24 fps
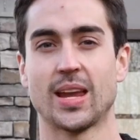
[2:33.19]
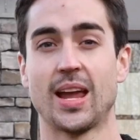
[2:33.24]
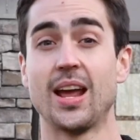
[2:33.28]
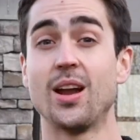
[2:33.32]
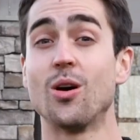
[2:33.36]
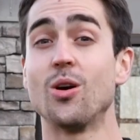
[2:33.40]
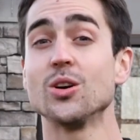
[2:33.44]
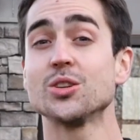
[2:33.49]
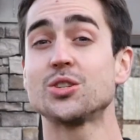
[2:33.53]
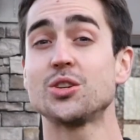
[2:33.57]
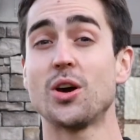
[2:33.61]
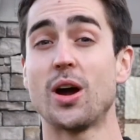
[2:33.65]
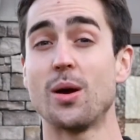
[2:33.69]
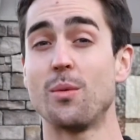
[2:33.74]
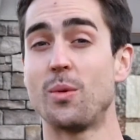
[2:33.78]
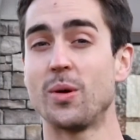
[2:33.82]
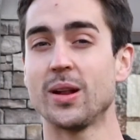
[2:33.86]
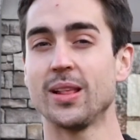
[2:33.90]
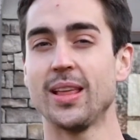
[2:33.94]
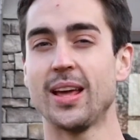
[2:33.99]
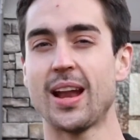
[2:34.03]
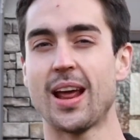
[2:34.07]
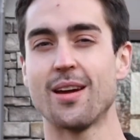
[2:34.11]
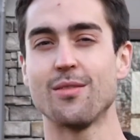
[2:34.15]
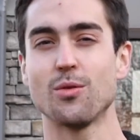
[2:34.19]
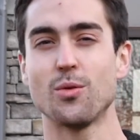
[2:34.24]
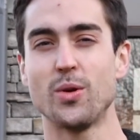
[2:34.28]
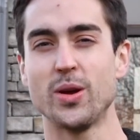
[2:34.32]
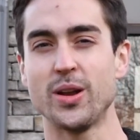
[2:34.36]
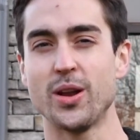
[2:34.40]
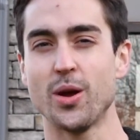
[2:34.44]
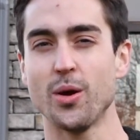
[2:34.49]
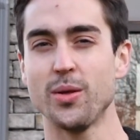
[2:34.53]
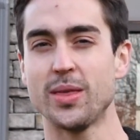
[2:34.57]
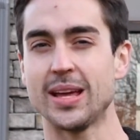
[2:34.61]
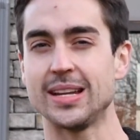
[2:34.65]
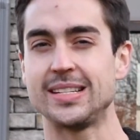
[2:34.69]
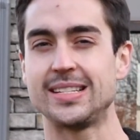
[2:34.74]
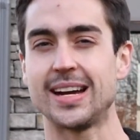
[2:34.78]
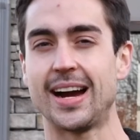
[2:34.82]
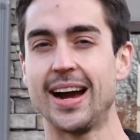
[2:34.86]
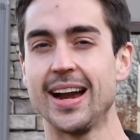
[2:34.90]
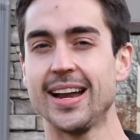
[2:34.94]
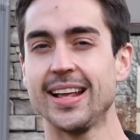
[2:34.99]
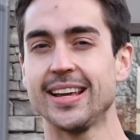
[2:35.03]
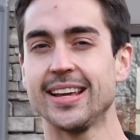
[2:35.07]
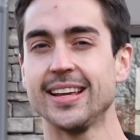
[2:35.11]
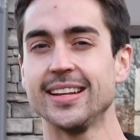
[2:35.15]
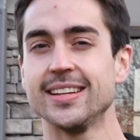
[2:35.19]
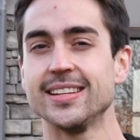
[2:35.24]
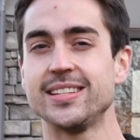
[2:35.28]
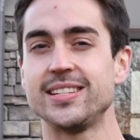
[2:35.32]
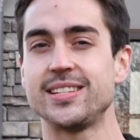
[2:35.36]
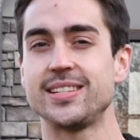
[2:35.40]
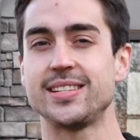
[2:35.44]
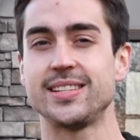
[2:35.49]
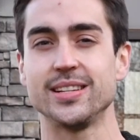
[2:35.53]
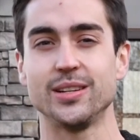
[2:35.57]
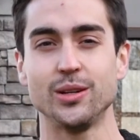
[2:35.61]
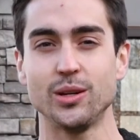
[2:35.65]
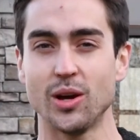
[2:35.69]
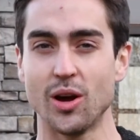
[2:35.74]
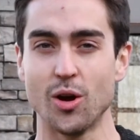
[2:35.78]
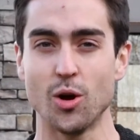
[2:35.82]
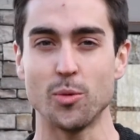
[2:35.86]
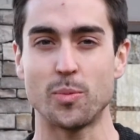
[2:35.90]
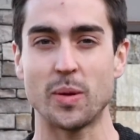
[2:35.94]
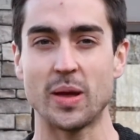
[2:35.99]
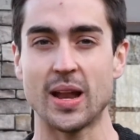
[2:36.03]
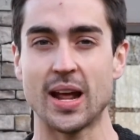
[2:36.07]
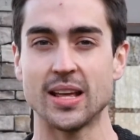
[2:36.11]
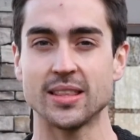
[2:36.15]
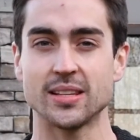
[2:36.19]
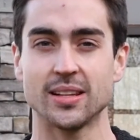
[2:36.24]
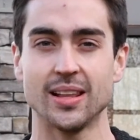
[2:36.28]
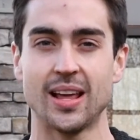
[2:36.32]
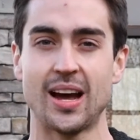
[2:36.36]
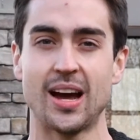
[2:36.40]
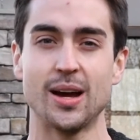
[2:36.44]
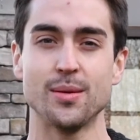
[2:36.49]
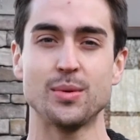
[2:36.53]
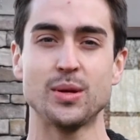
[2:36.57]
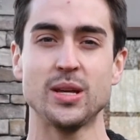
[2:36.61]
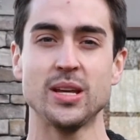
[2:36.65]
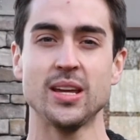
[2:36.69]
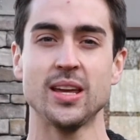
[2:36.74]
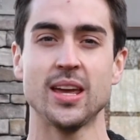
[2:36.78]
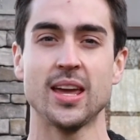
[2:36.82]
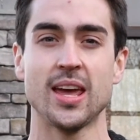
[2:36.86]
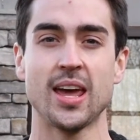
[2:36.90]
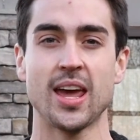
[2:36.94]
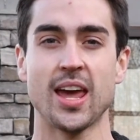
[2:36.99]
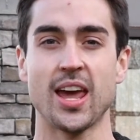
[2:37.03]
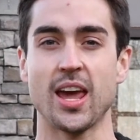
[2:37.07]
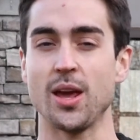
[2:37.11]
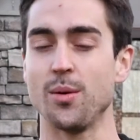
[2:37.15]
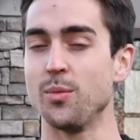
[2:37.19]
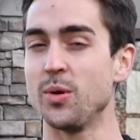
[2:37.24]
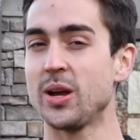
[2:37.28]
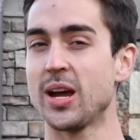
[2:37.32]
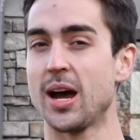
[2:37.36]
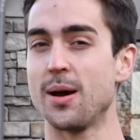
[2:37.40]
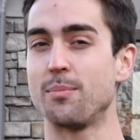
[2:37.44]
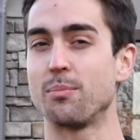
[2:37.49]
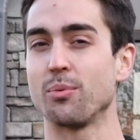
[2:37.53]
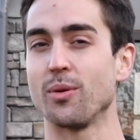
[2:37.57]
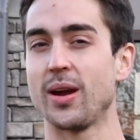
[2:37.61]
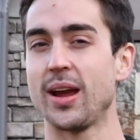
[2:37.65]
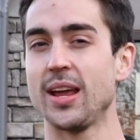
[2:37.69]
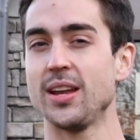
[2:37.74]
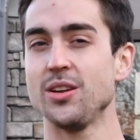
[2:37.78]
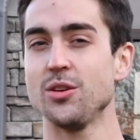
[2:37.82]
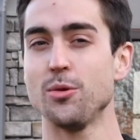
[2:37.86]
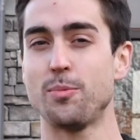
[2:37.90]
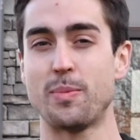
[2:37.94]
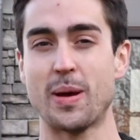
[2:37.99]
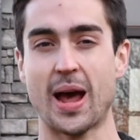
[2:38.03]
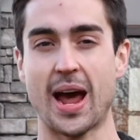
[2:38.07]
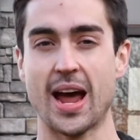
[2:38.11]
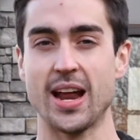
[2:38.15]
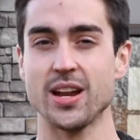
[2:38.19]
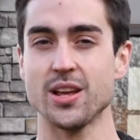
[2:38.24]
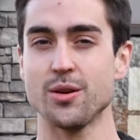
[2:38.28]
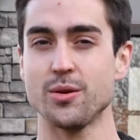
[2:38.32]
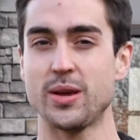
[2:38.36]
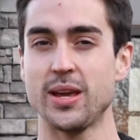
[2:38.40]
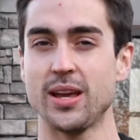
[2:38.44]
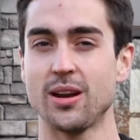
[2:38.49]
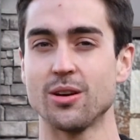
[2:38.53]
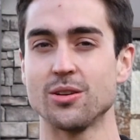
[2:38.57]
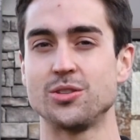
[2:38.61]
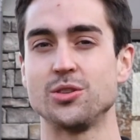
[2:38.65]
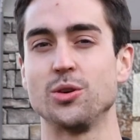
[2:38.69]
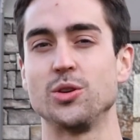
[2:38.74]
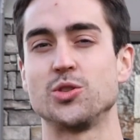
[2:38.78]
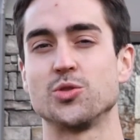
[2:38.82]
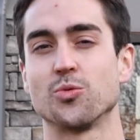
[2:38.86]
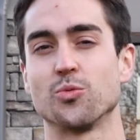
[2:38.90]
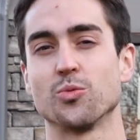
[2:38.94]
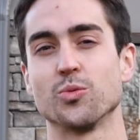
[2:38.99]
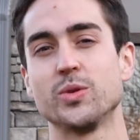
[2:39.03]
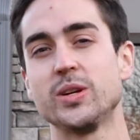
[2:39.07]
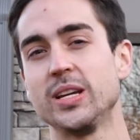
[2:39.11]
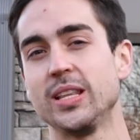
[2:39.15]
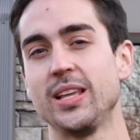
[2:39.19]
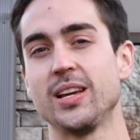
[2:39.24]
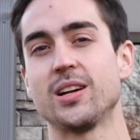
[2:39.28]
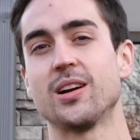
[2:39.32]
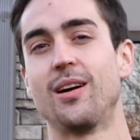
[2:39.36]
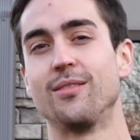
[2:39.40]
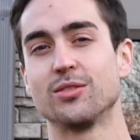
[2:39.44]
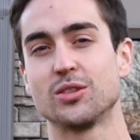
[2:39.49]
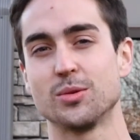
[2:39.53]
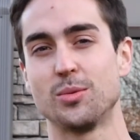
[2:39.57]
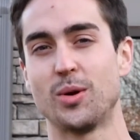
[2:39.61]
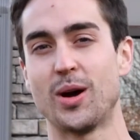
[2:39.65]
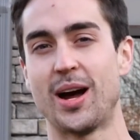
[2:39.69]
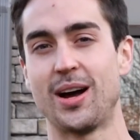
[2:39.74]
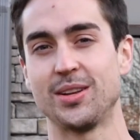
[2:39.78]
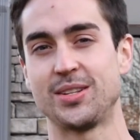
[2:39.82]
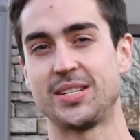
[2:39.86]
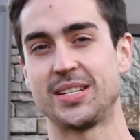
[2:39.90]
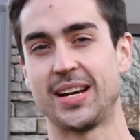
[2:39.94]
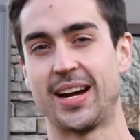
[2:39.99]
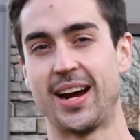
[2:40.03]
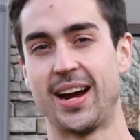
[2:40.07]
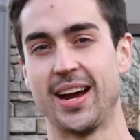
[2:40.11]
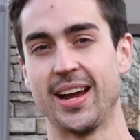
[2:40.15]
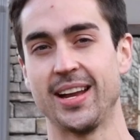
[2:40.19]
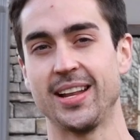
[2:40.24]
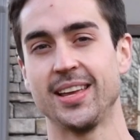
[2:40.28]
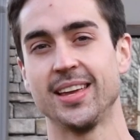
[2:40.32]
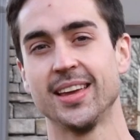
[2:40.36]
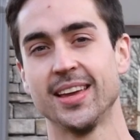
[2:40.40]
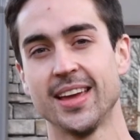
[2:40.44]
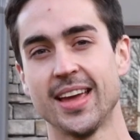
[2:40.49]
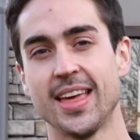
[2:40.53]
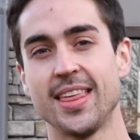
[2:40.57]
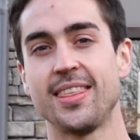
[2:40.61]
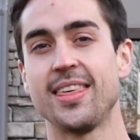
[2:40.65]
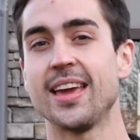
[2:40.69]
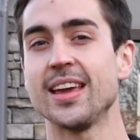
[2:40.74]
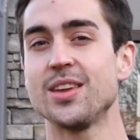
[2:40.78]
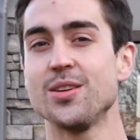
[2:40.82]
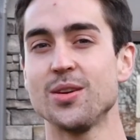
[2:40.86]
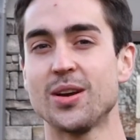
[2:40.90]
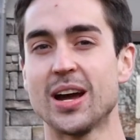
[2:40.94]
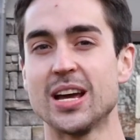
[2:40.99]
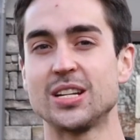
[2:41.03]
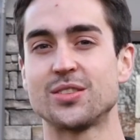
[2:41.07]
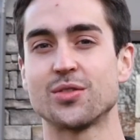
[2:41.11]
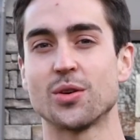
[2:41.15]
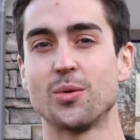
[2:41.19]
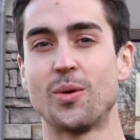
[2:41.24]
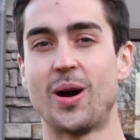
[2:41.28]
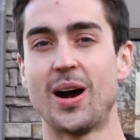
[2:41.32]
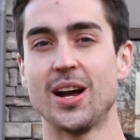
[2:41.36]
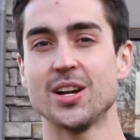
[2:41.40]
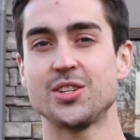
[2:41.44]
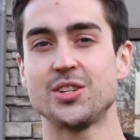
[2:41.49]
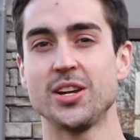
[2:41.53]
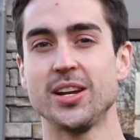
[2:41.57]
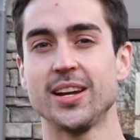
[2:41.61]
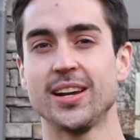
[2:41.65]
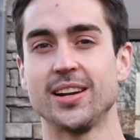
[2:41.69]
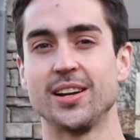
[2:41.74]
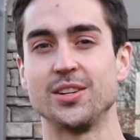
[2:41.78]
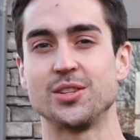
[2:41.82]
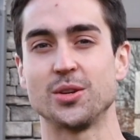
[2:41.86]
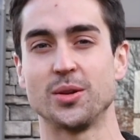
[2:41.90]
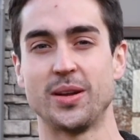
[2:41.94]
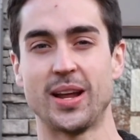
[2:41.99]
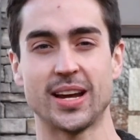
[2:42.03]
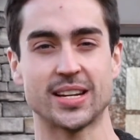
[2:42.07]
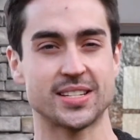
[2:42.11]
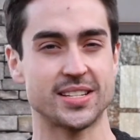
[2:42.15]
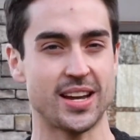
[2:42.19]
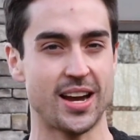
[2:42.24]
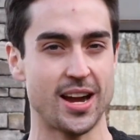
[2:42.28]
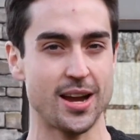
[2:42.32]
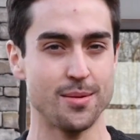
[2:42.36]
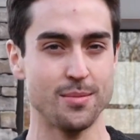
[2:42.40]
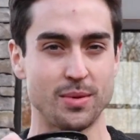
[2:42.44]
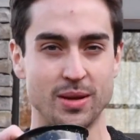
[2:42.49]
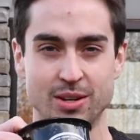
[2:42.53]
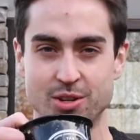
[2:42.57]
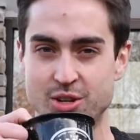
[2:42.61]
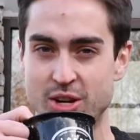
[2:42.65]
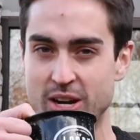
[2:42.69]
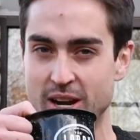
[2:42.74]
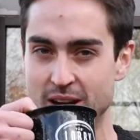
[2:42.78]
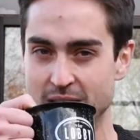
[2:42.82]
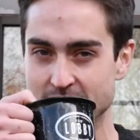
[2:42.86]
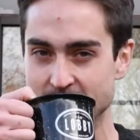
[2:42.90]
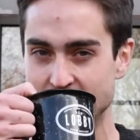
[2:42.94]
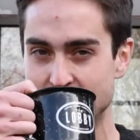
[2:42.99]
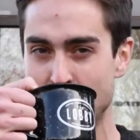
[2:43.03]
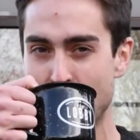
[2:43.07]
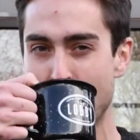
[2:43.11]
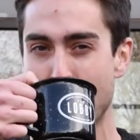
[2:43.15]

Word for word: And also I wanna let everyone know that dining in is still open at the lobby and we got brand new patio heater so it's really comfortable outside. Thank you guys for watching and until next time, cheers.